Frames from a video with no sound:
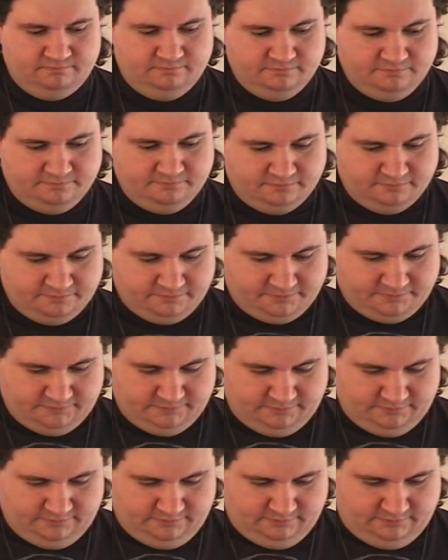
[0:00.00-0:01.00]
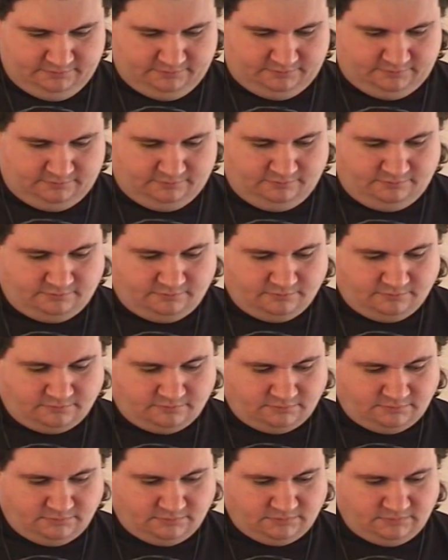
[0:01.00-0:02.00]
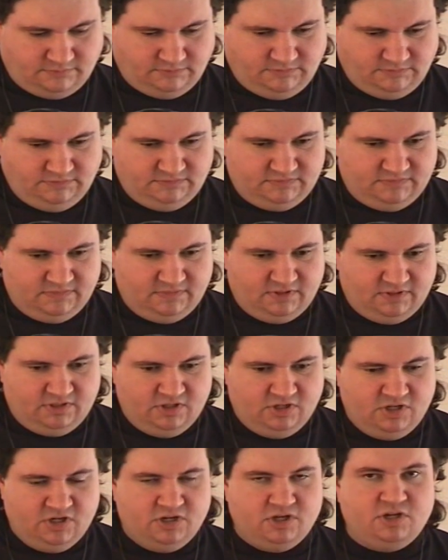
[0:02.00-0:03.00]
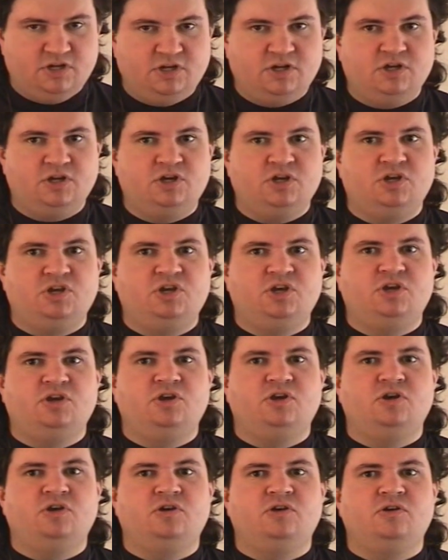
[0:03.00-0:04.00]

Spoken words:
No one is speaking in this clip.